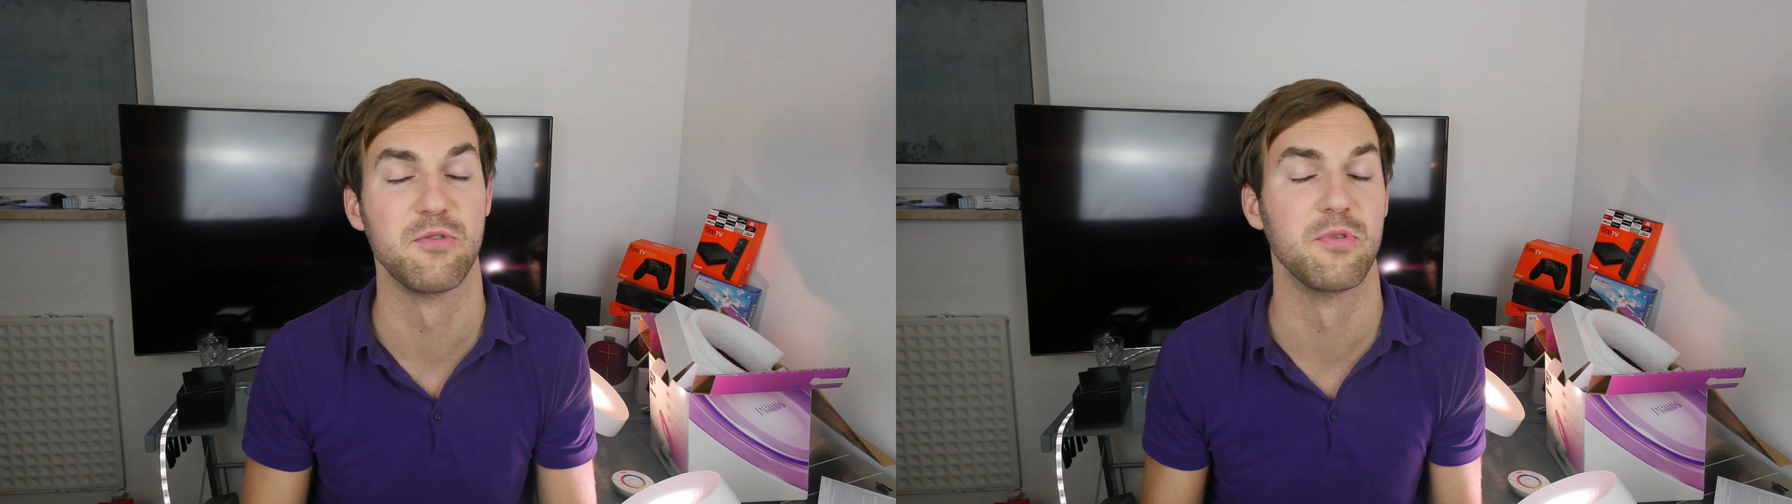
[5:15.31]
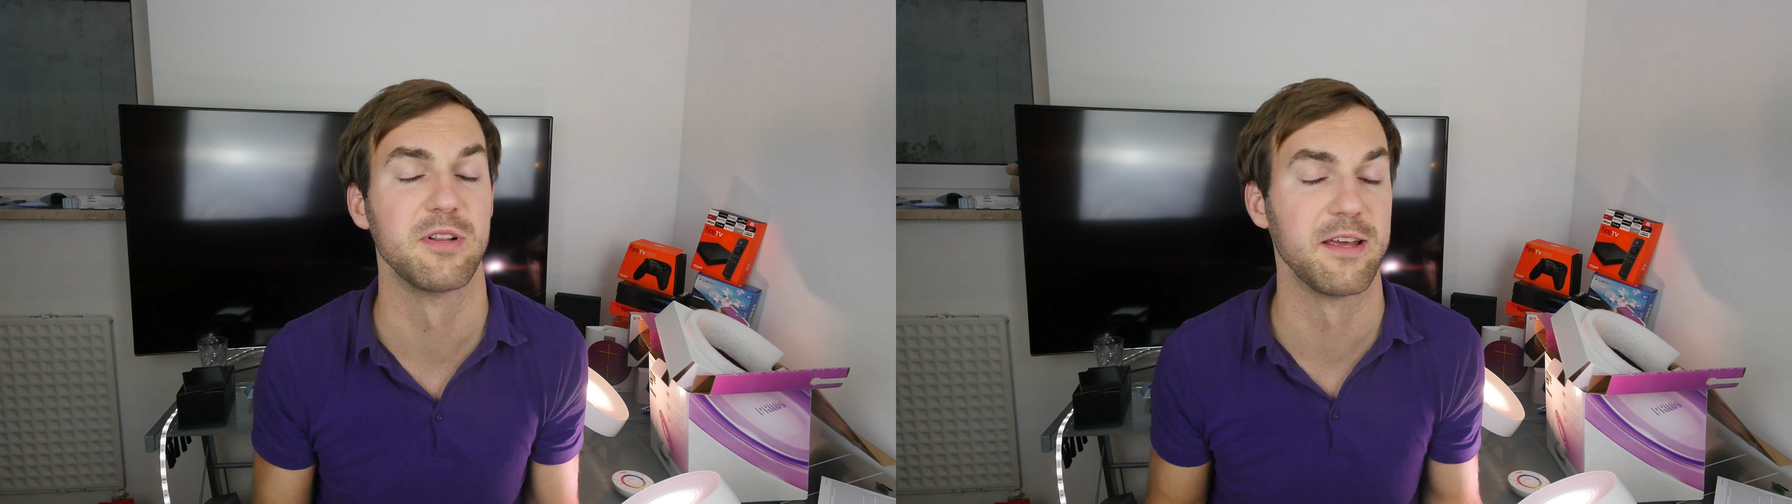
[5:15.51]

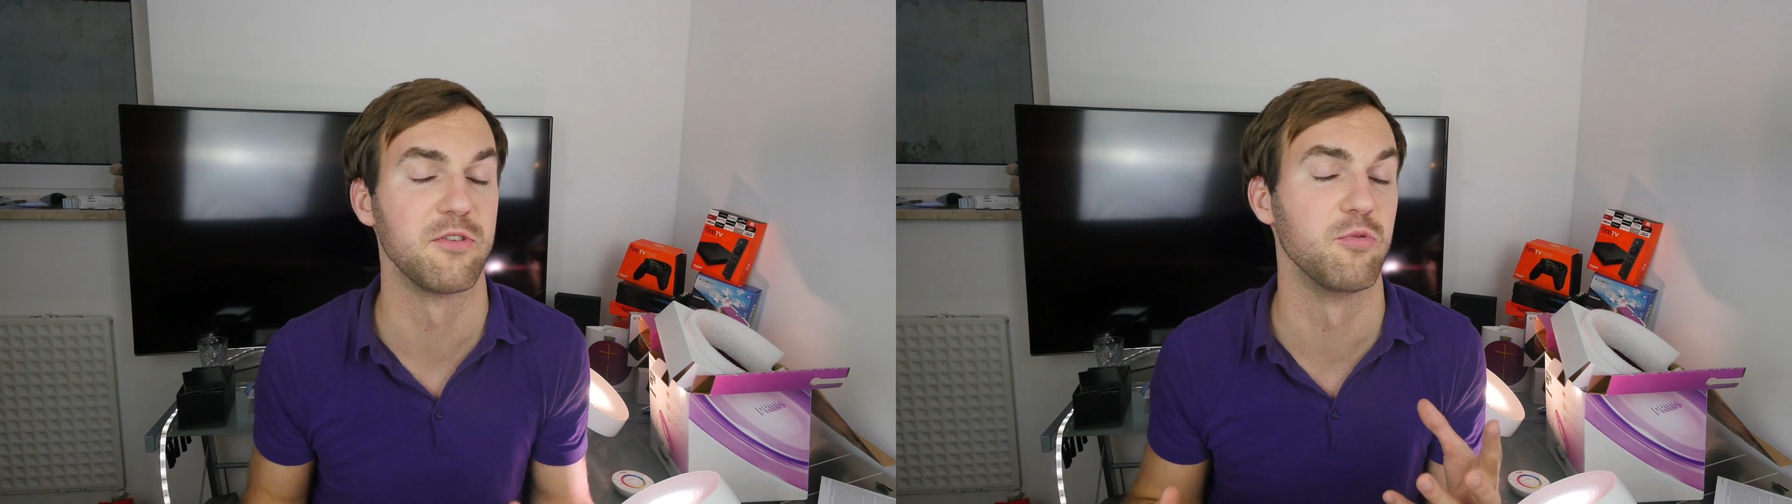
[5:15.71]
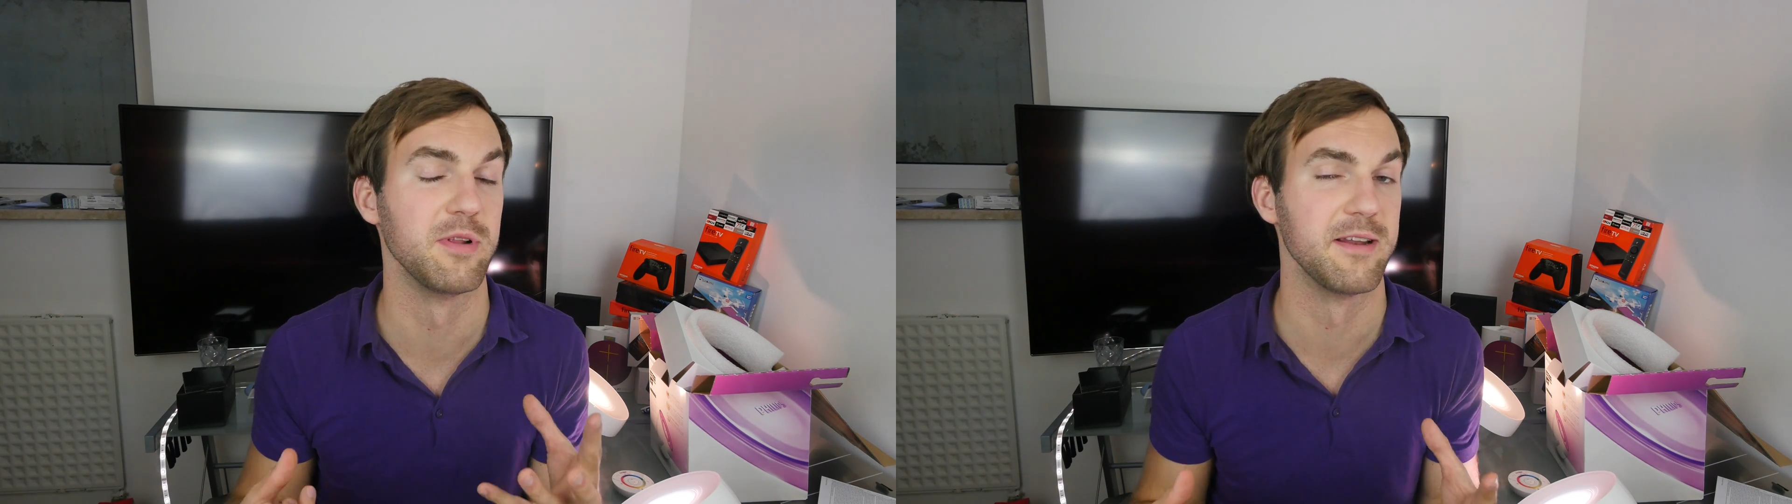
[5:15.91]
you will get
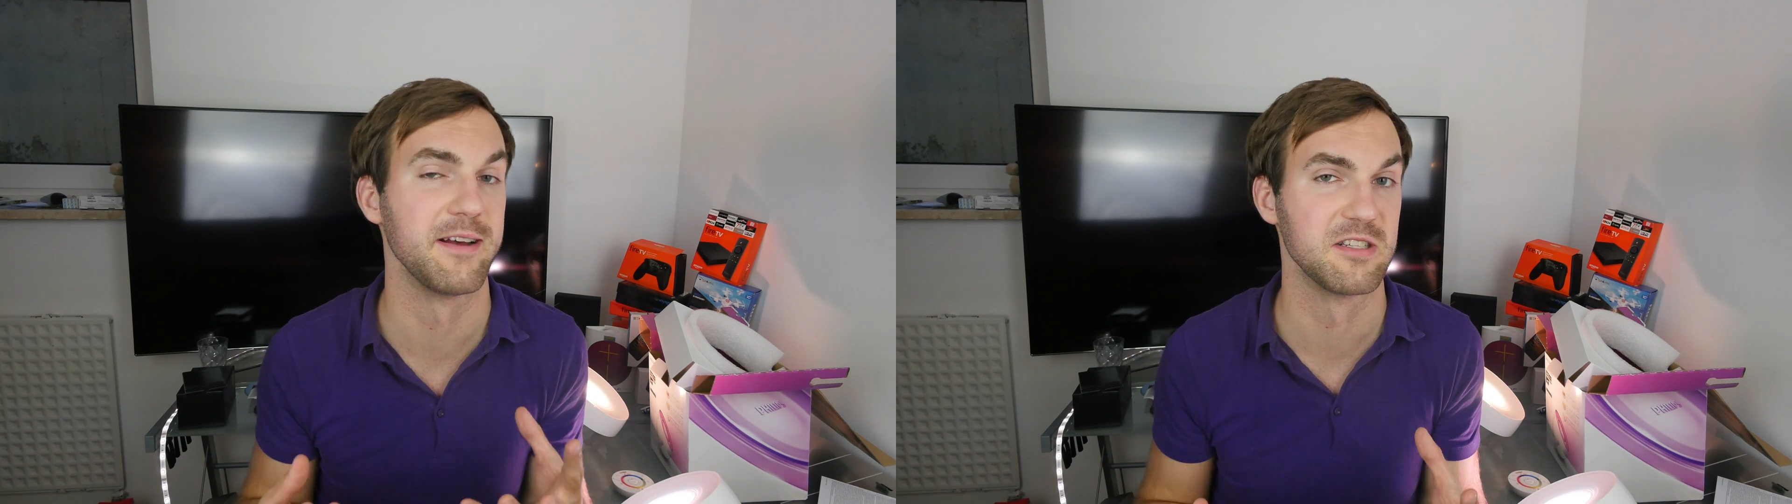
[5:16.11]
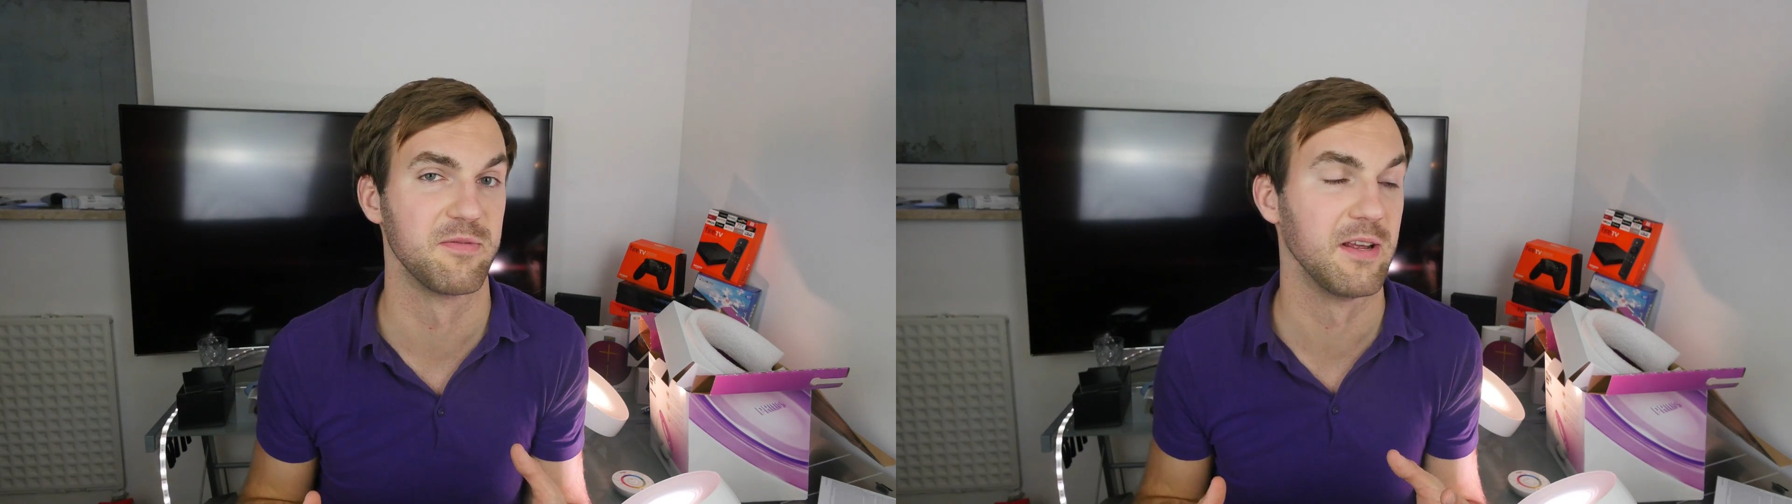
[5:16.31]
a really
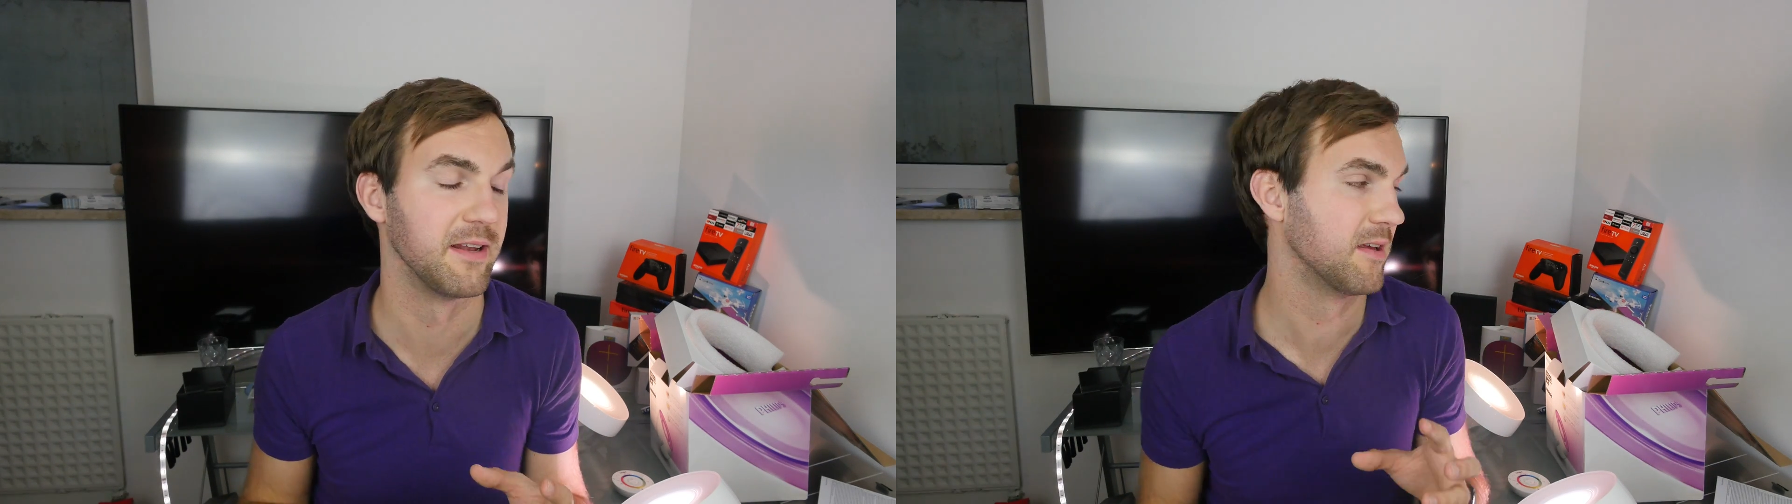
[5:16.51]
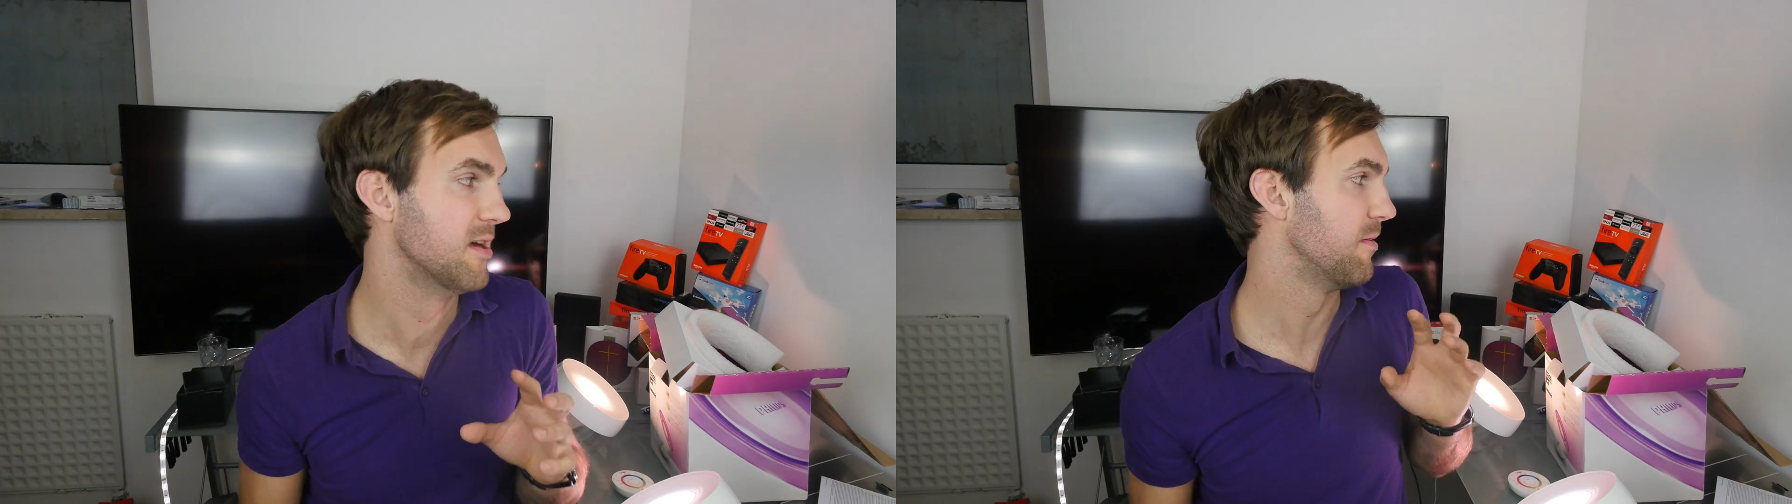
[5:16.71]
nice
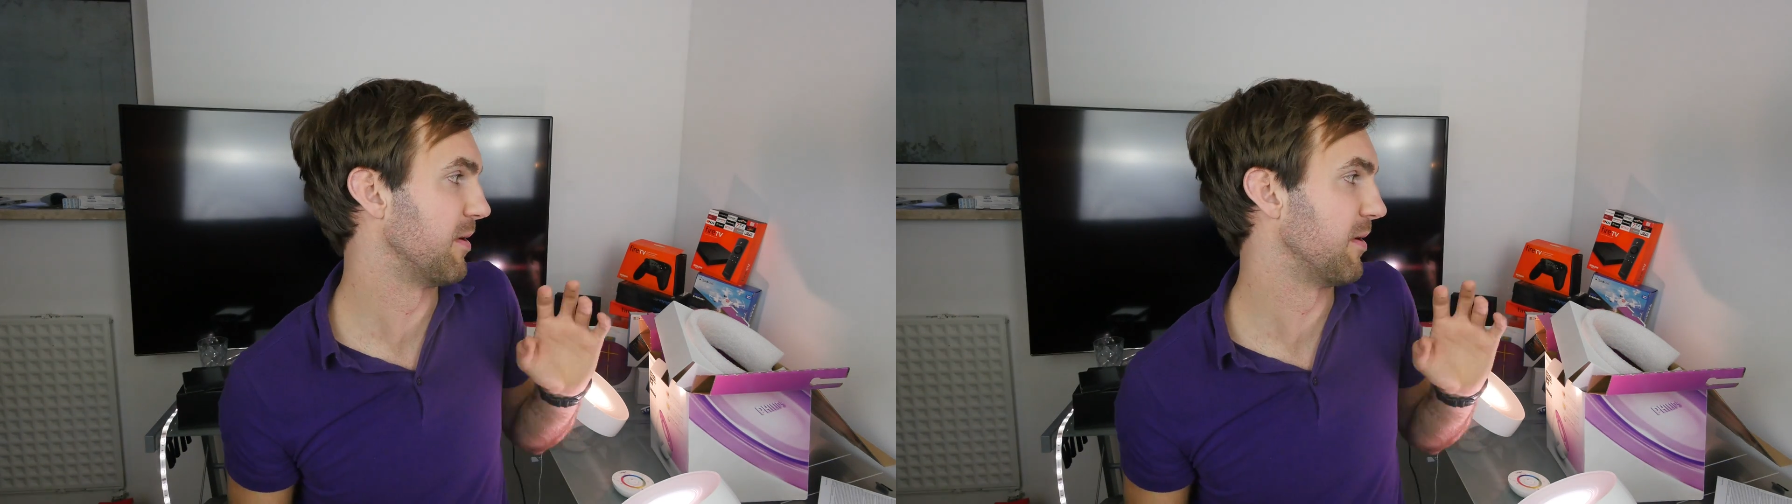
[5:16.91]
feeling,